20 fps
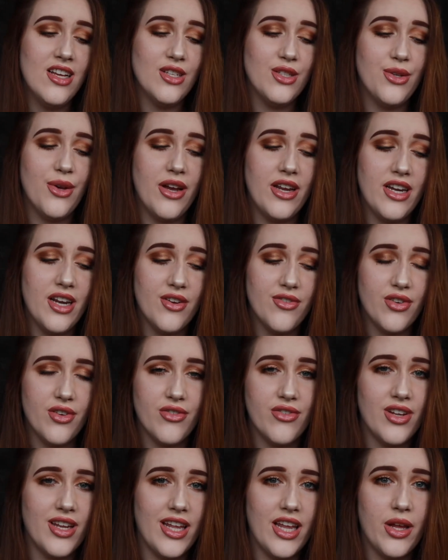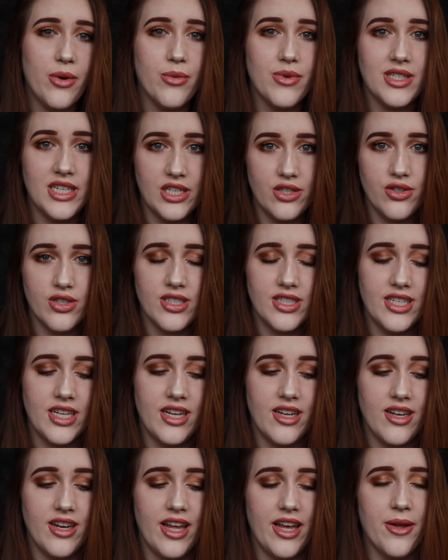so I never really was
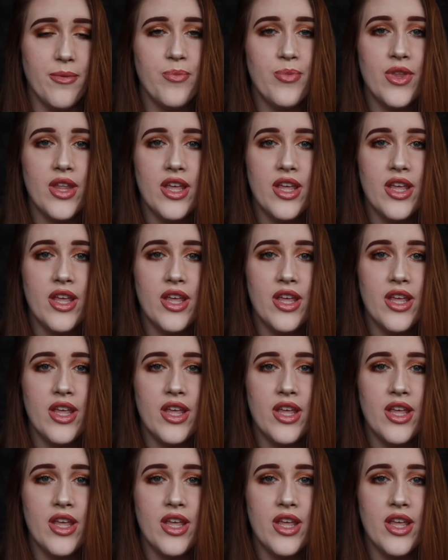interested in it.